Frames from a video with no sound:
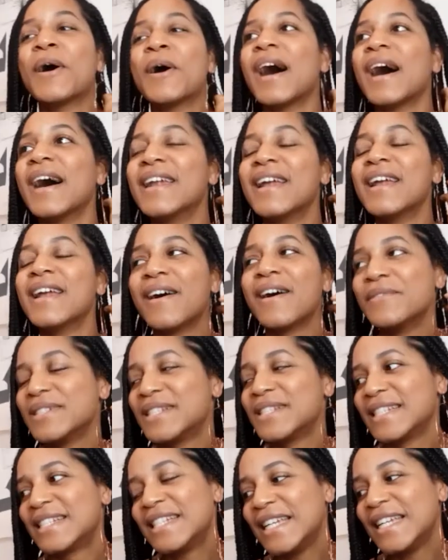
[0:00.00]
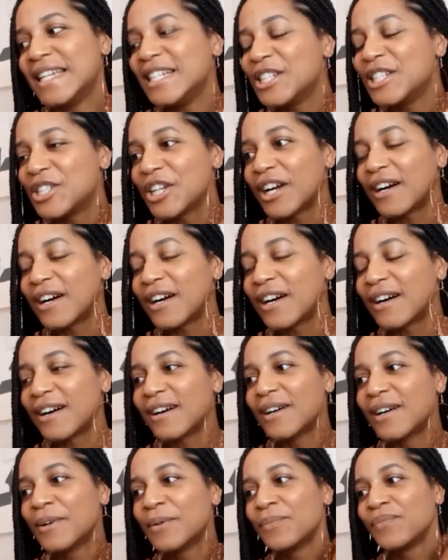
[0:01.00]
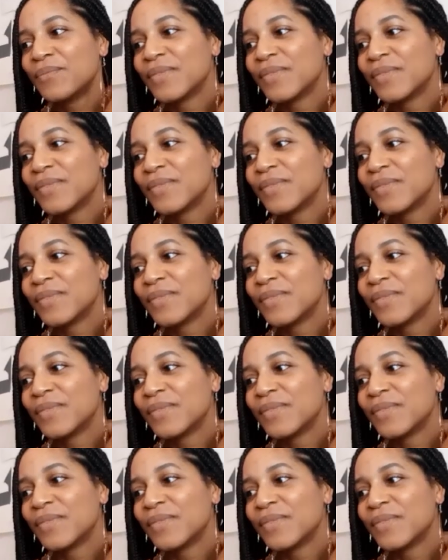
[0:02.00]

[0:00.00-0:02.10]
And I was a teacher.